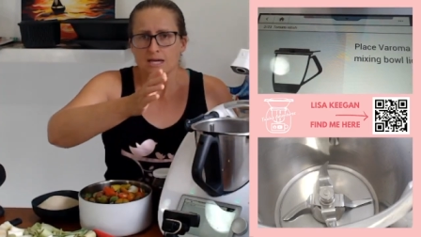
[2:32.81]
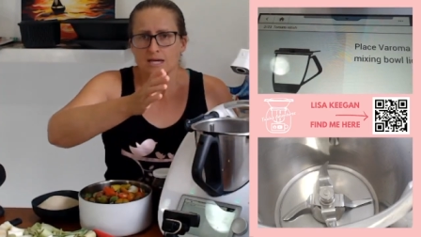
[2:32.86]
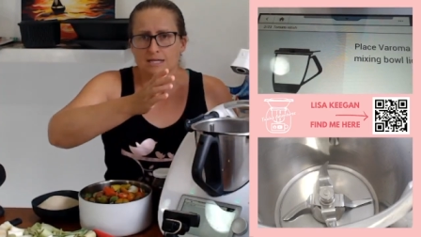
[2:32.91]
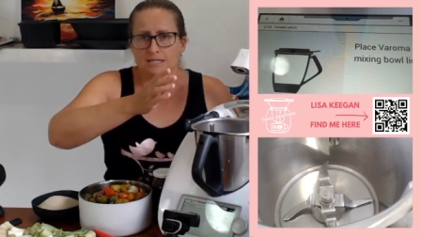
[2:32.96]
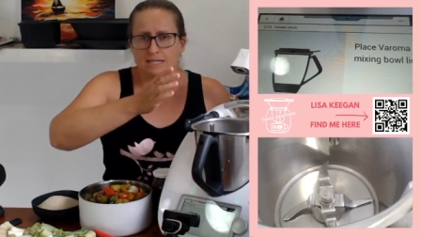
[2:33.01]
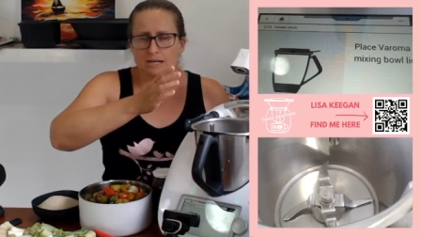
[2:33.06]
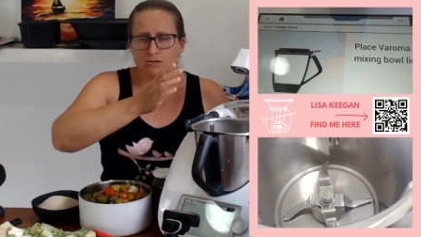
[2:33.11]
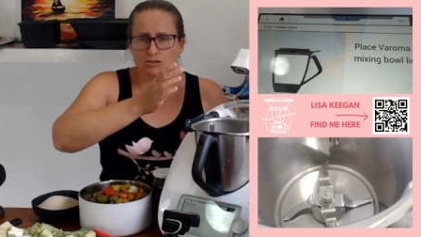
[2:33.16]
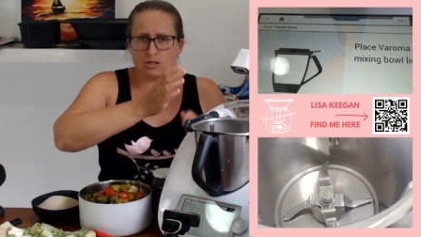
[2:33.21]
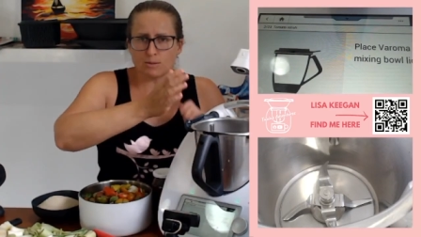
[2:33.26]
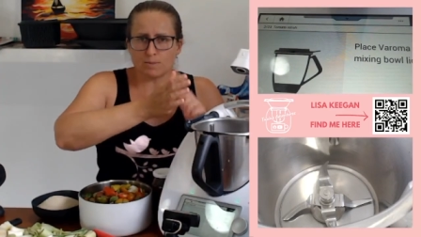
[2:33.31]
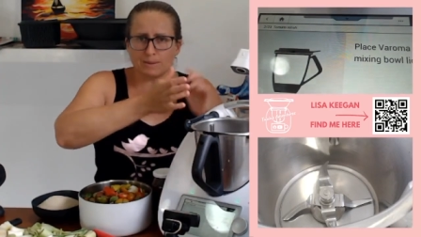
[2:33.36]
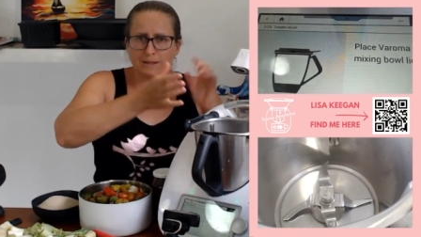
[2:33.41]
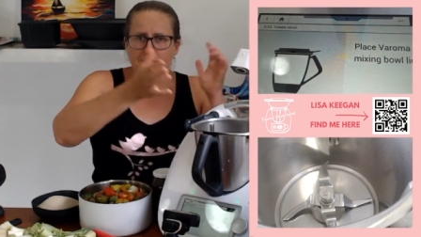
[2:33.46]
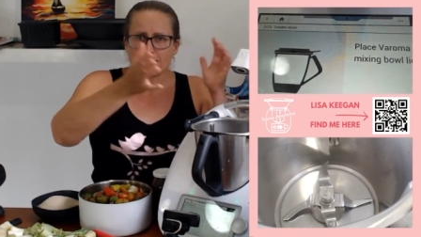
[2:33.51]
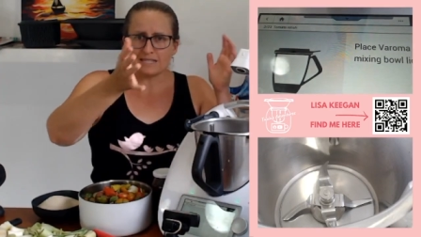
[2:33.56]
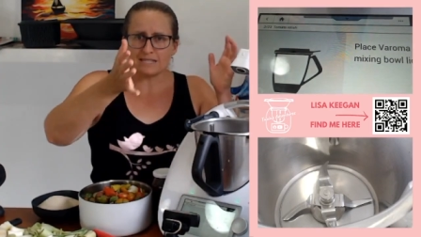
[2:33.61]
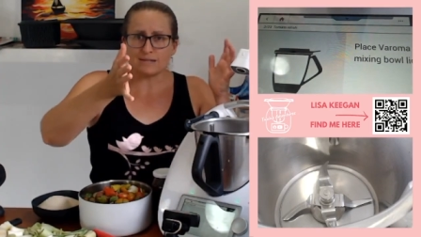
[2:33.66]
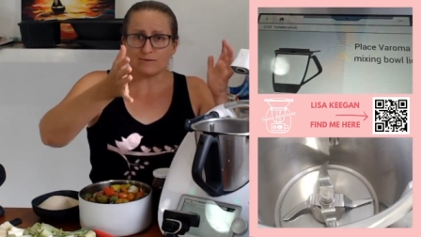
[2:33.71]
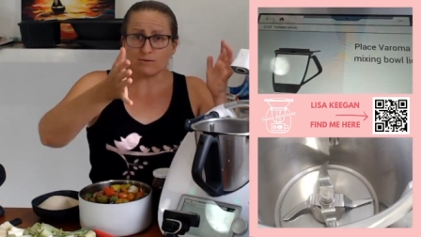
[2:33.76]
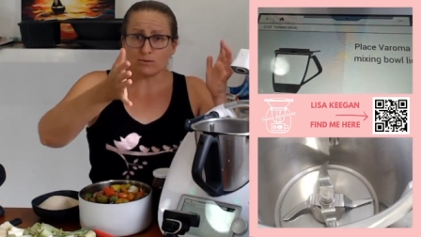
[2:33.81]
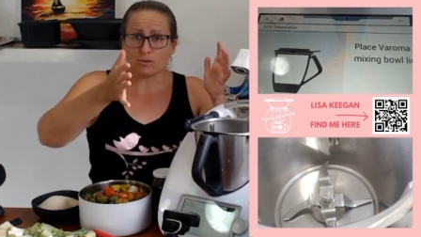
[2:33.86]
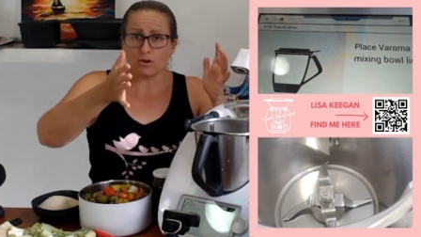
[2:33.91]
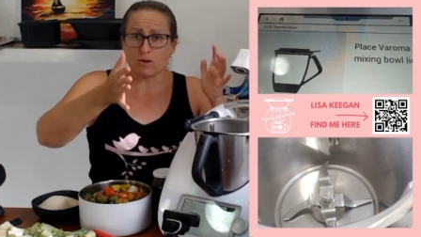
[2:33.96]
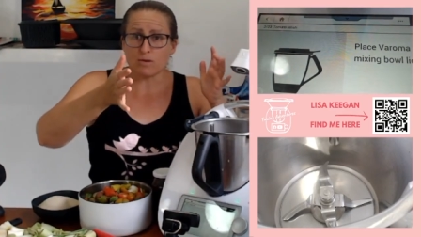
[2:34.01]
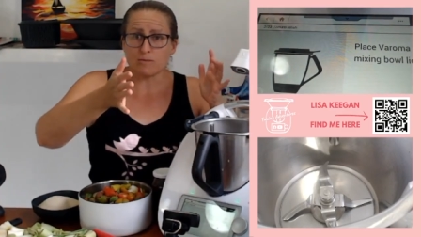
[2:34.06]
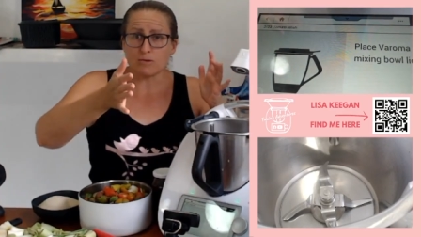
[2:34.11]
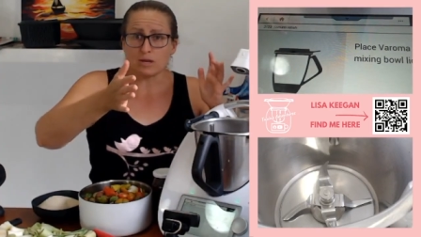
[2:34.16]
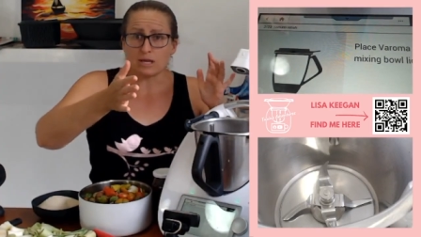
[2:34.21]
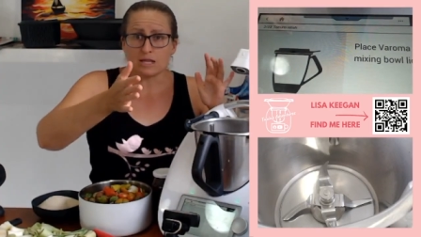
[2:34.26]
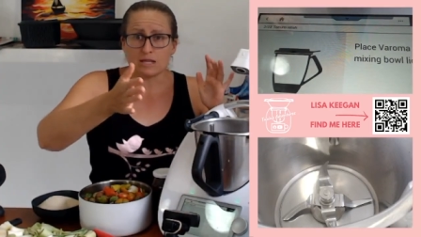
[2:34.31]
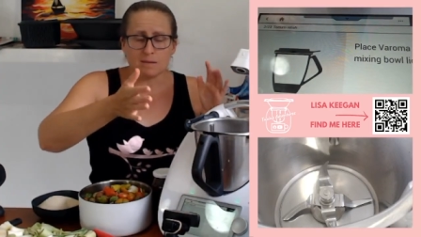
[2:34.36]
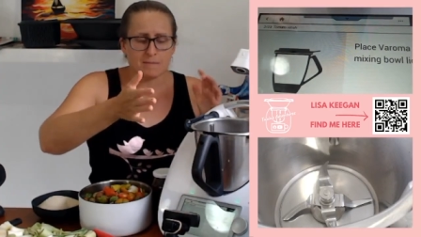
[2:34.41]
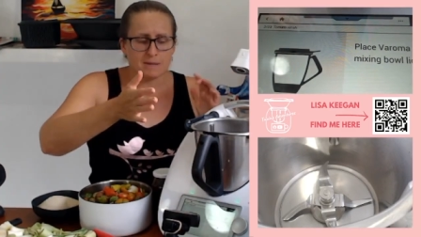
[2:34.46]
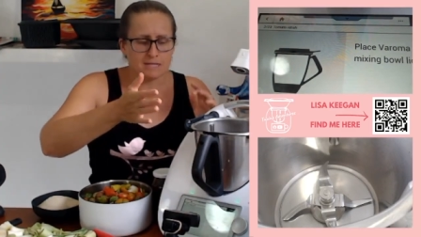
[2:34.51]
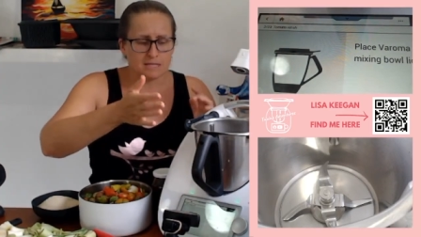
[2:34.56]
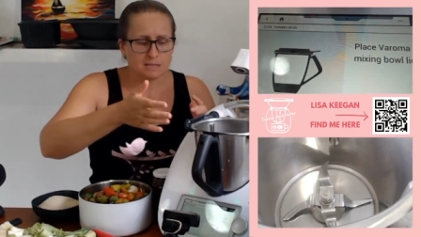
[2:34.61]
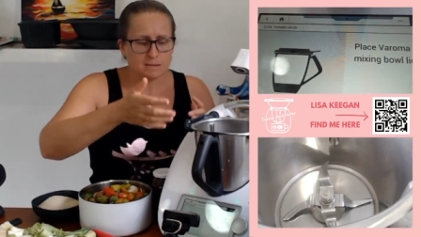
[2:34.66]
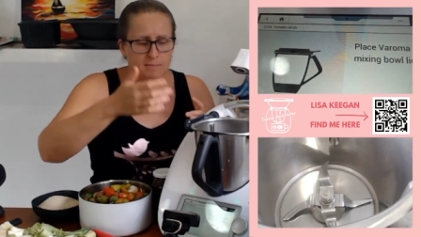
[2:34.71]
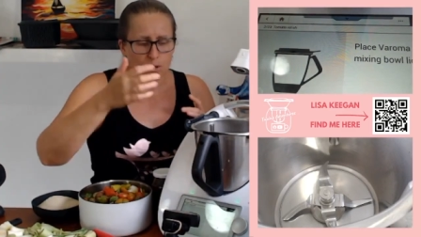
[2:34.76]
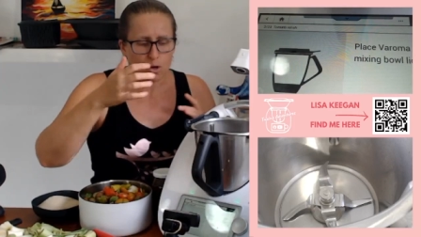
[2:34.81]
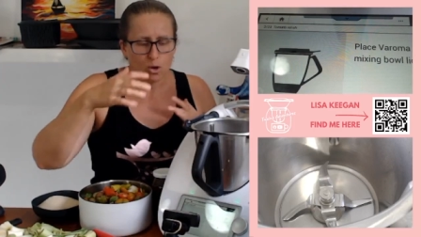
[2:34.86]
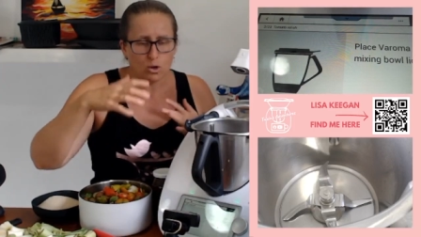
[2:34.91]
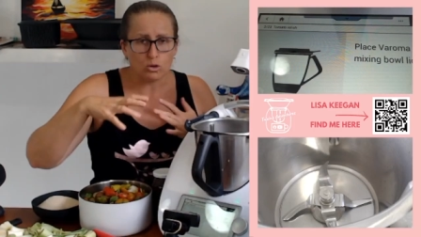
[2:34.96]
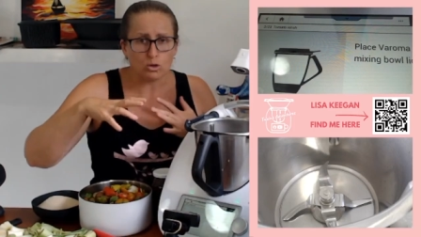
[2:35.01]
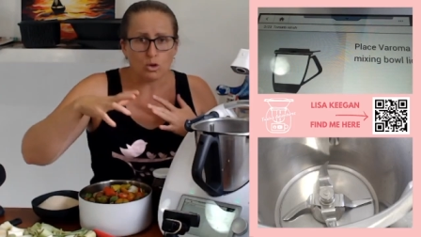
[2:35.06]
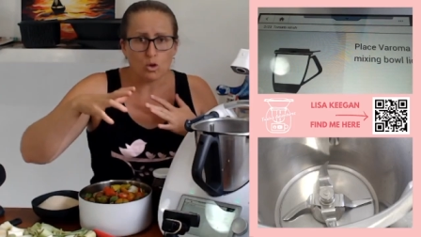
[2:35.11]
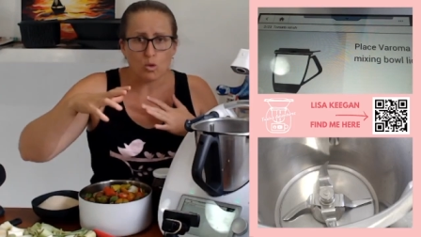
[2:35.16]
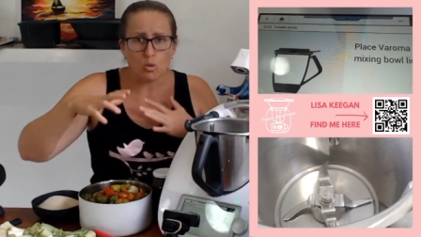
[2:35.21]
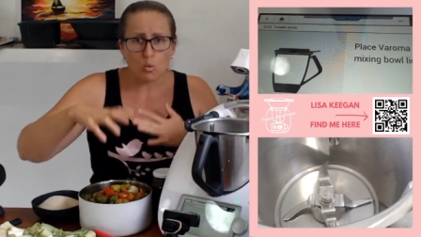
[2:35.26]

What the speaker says: Tells you to place the Vorwerk in the mixing bowl,